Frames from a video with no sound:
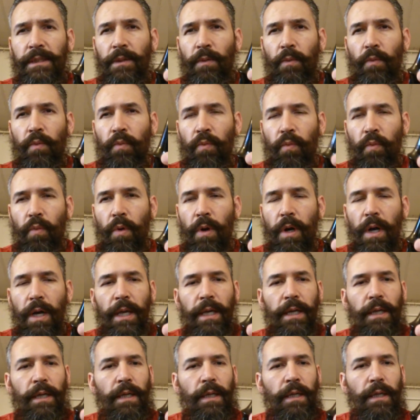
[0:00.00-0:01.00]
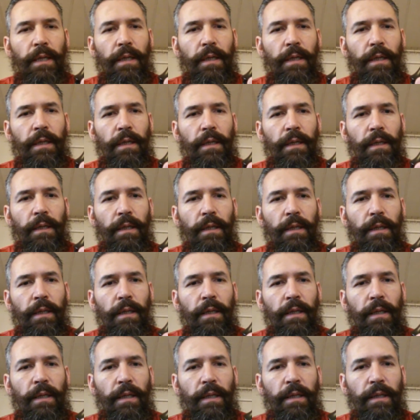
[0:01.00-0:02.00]
the one
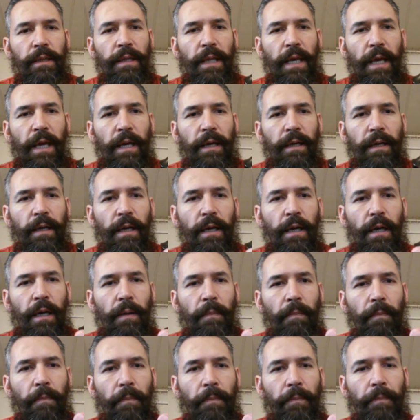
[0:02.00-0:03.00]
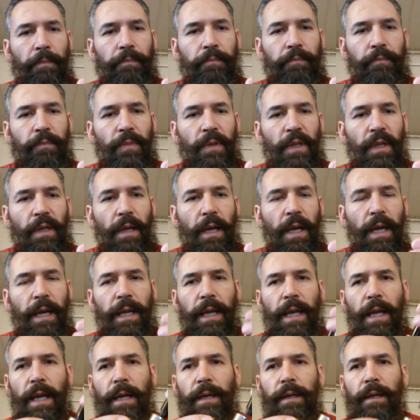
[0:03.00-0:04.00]
that I
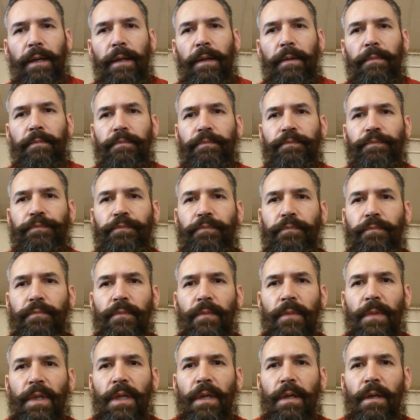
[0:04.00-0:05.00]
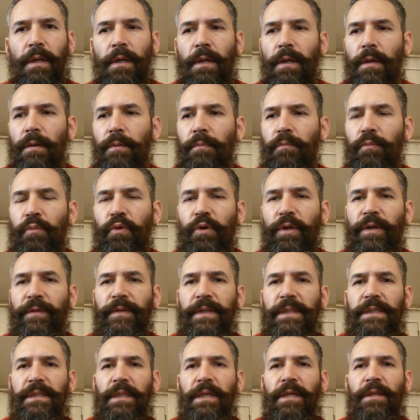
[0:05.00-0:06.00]
had
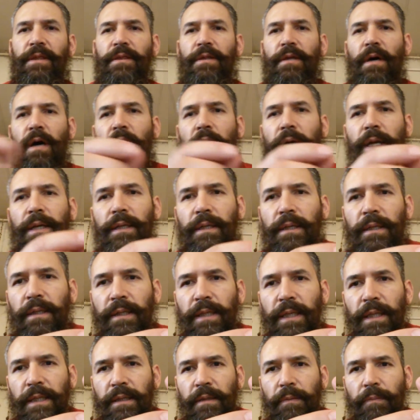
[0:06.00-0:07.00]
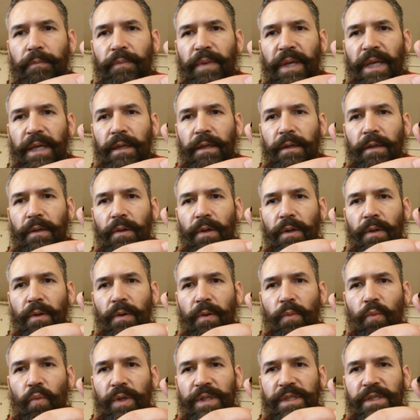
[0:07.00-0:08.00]
previously thought that the bit
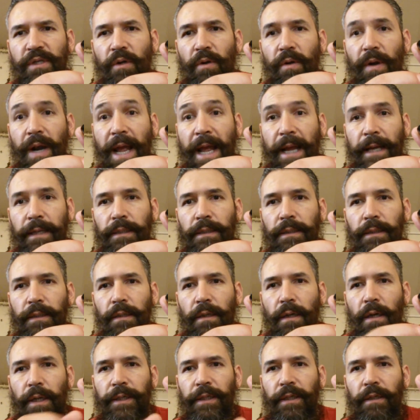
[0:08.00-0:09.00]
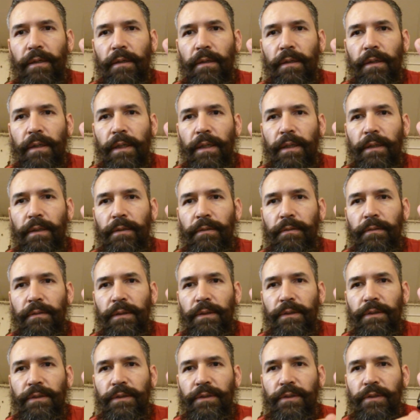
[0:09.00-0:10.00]
was cracked on here, and
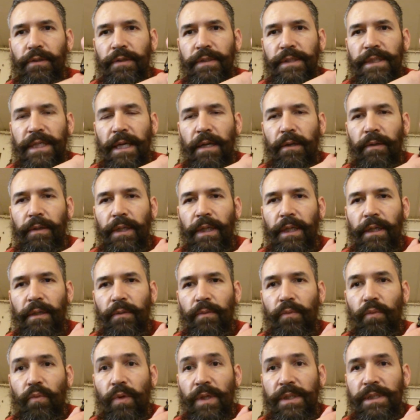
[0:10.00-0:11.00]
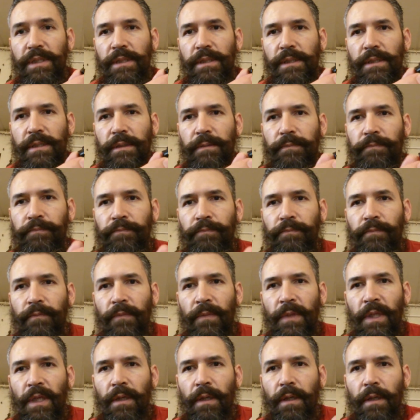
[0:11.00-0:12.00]
it turns out it wasn't.
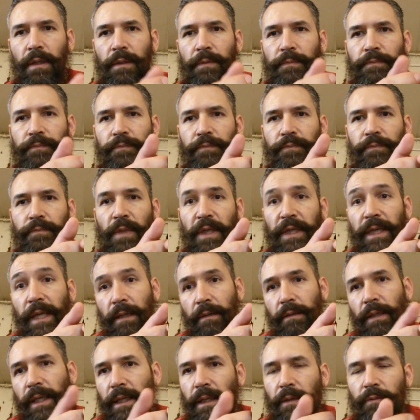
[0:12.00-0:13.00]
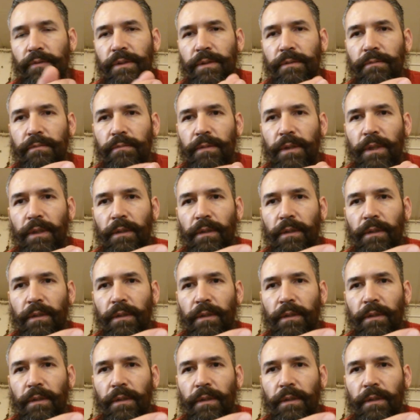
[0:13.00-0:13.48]
Again, like I was,